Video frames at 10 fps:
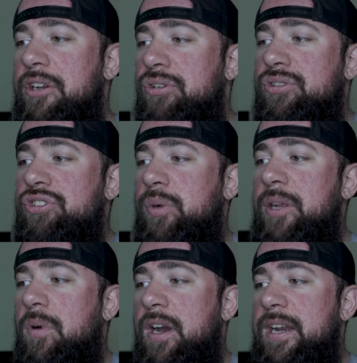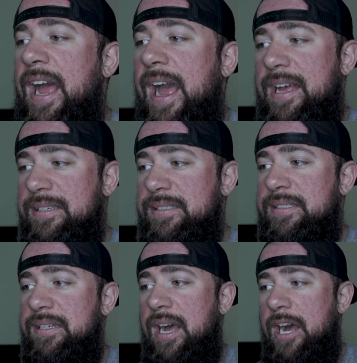that Nutrition 21 has